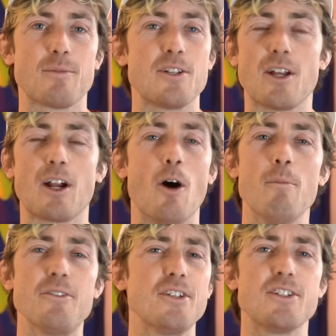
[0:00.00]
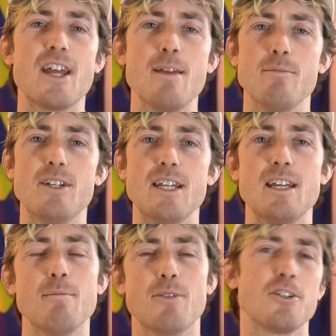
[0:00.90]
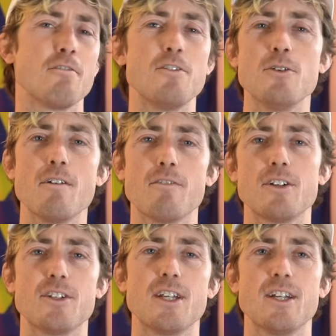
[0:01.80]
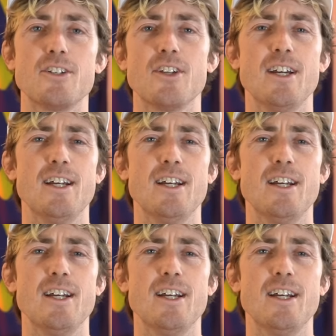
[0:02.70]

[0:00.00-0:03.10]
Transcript: It's like almost the same team. There's a few differences,